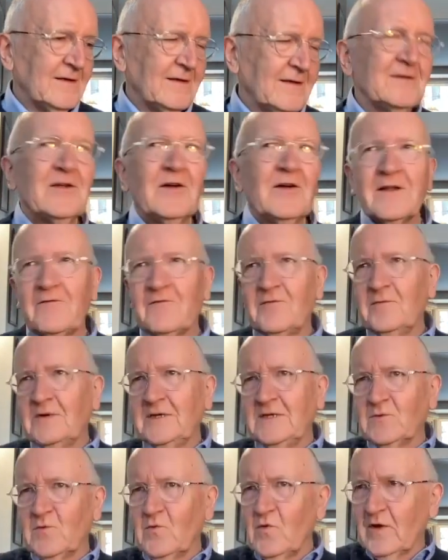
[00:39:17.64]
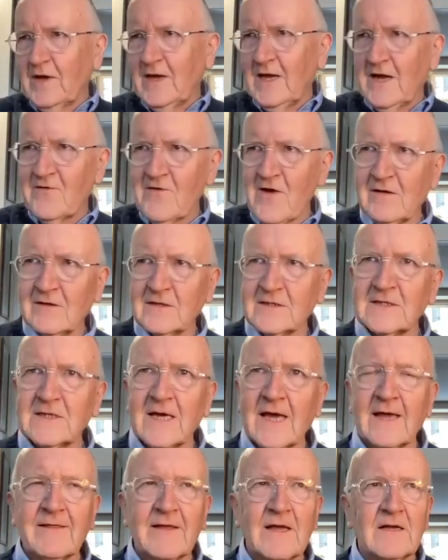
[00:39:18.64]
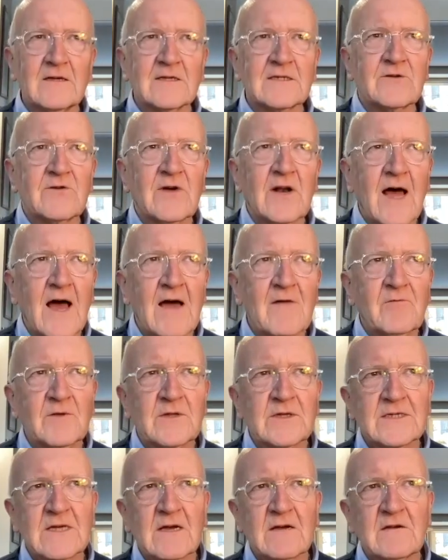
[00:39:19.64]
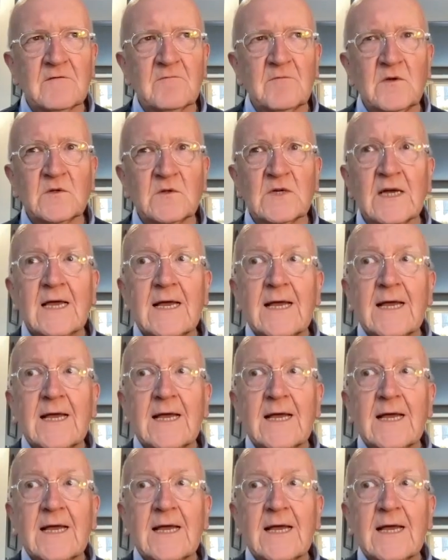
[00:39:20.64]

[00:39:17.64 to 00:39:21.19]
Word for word: not everybody's walking around singing the hills are alive with the sound of music